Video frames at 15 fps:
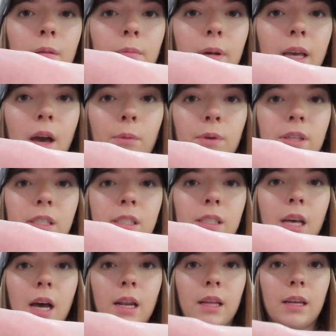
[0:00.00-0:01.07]
But yeah, we just
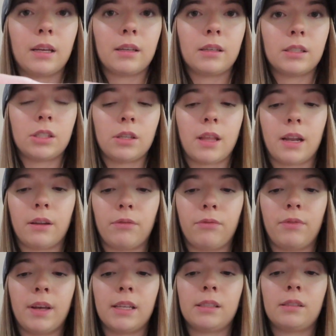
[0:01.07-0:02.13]
cut it so that it
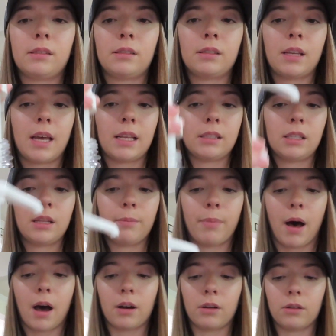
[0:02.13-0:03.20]
fits into the
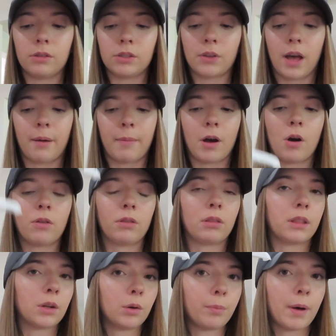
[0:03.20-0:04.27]
bottle, so I have my own
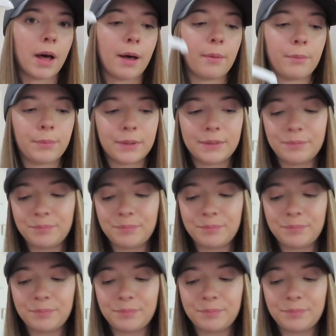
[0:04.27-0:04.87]
little pump.